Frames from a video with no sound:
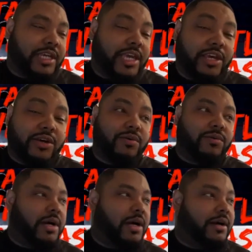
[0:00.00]
Hill
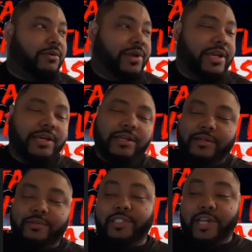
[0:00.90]
uh, Rhea
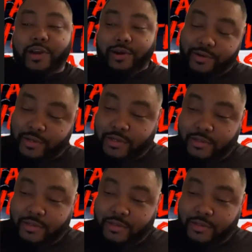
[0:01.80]
return,